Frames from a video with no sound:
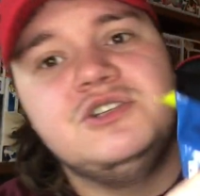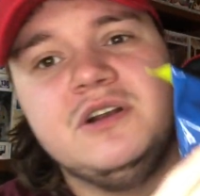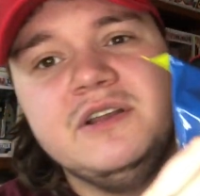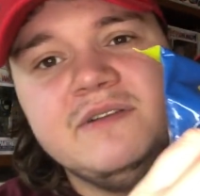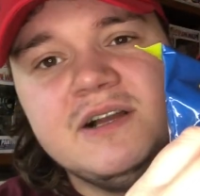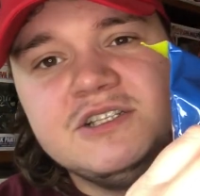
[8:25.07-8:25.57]

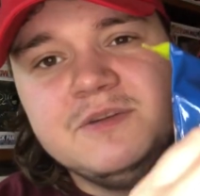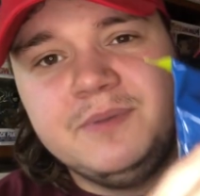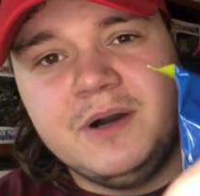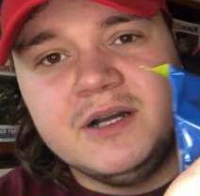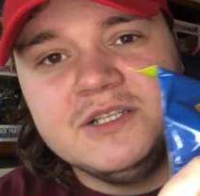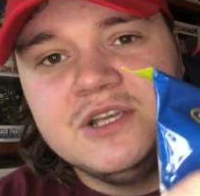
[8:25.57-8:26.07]
Jolly Rancher
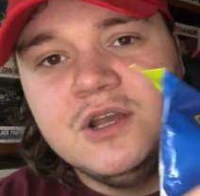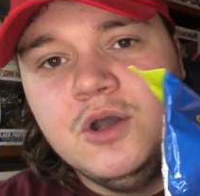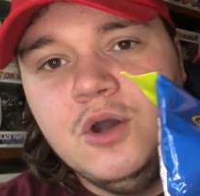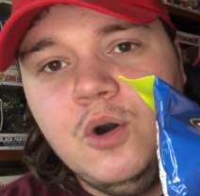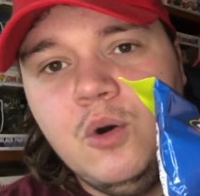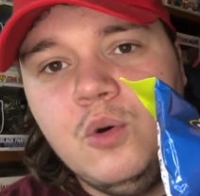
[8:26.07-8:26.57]
Bites,
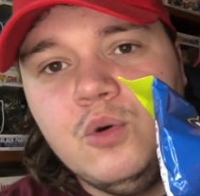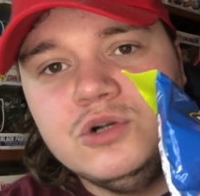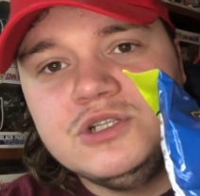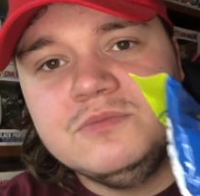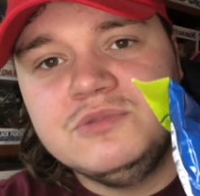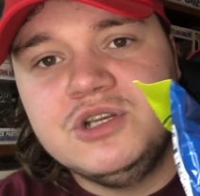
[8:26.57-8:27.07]

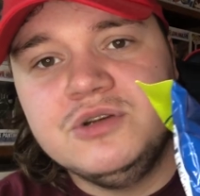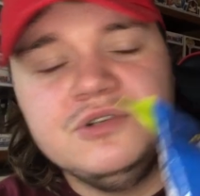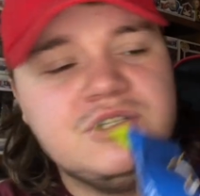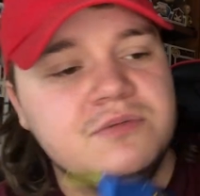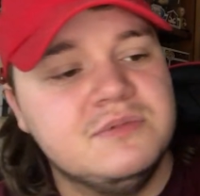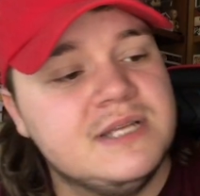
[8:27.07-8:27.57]
Awesome
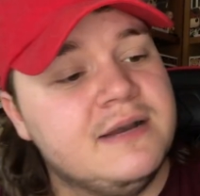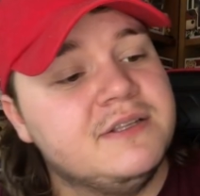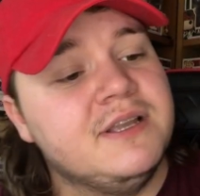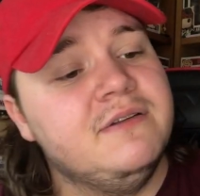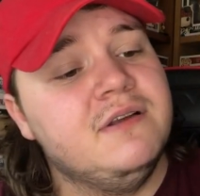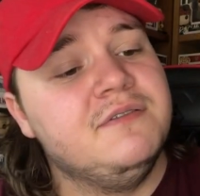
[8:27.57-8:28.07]
Twosomes. Now I
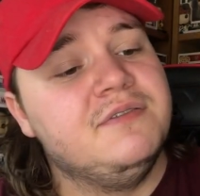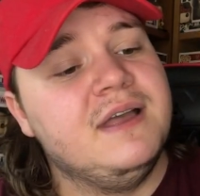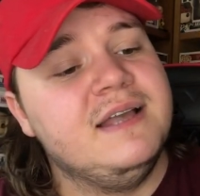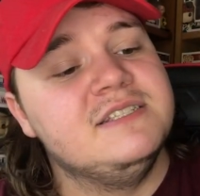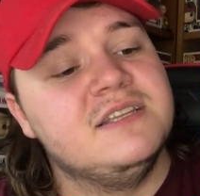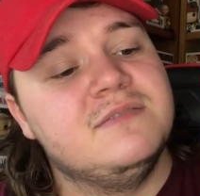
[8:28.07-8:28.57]
don't know if
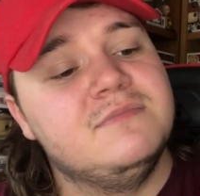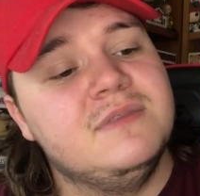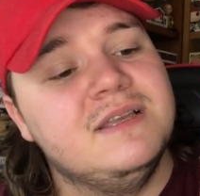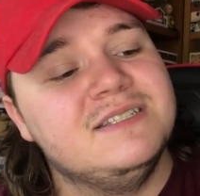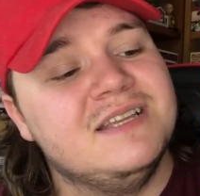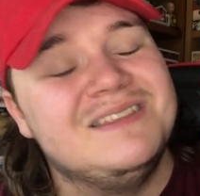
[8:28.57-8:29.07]
that is
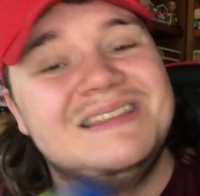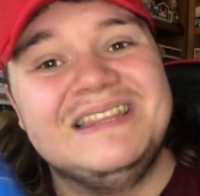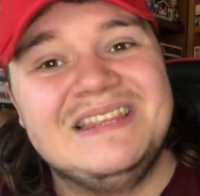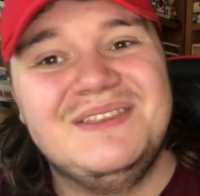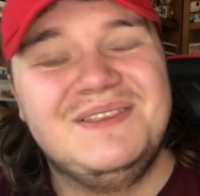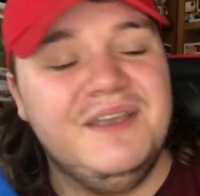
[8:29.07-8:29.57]

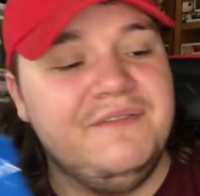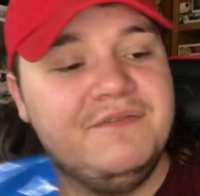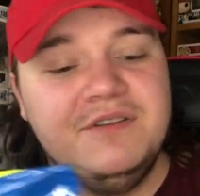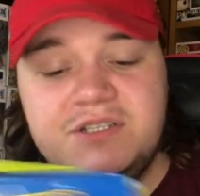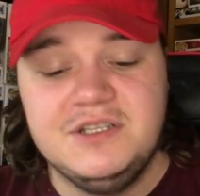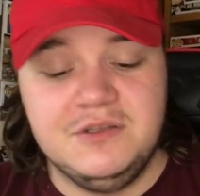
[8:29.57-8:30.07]

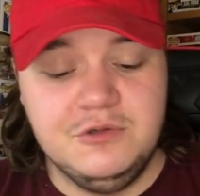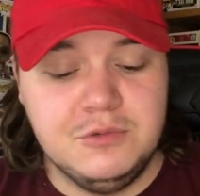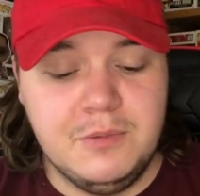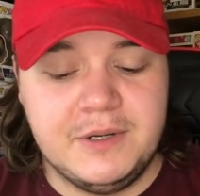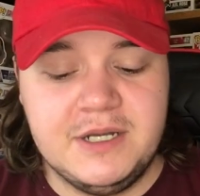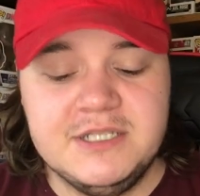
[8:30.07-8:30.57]
different to the
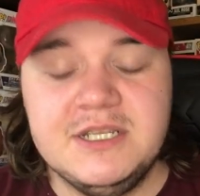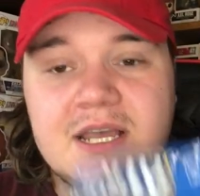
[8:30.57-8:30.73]
normal bites,